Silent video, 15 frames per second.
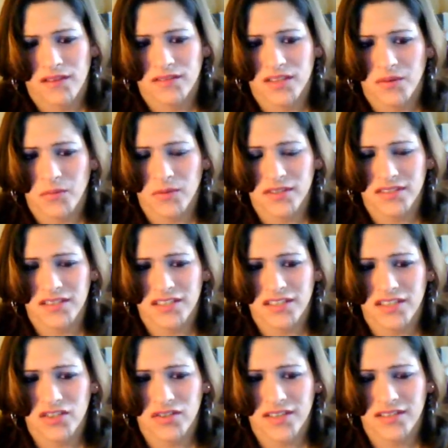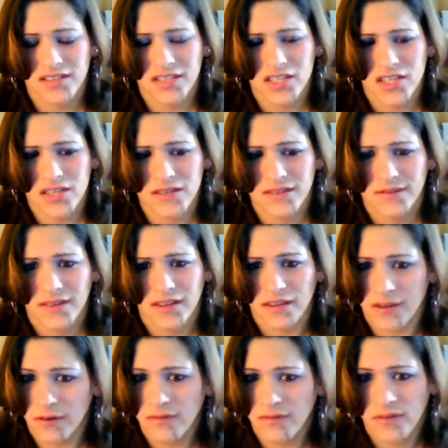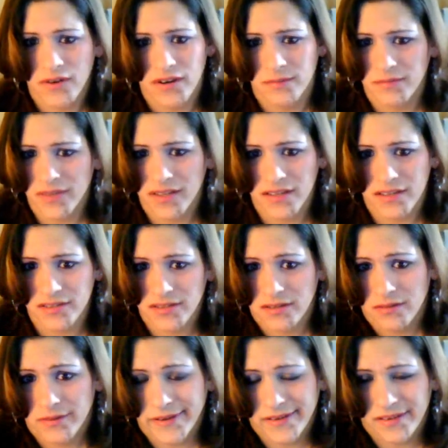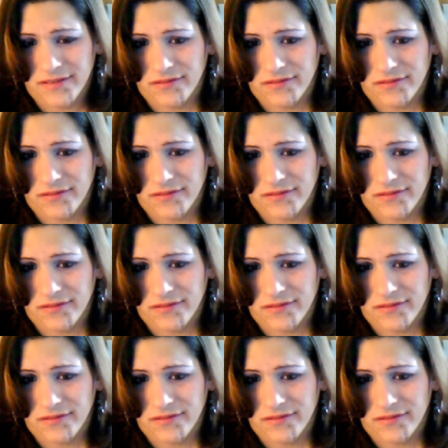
if someone wants to detransition, go for it, because you know what,